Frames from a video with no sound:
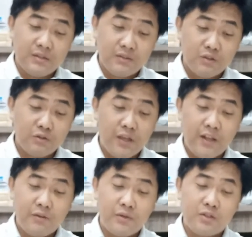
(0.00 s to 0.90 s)

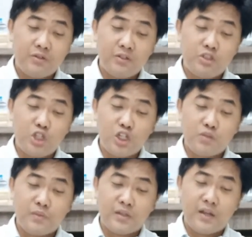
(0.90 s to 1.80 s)
together with good
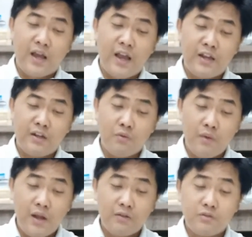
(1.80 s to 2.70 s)
judgment. I know
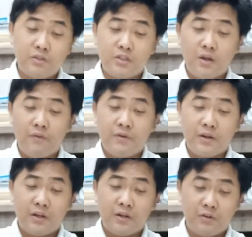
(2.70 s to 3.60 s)
where to discover
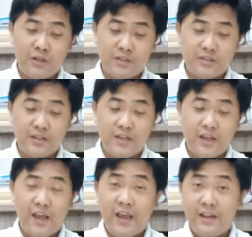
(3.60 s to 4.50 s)
knowledge
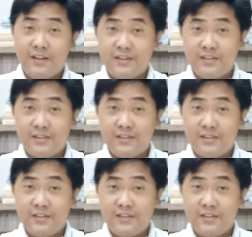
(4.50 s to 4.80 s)
and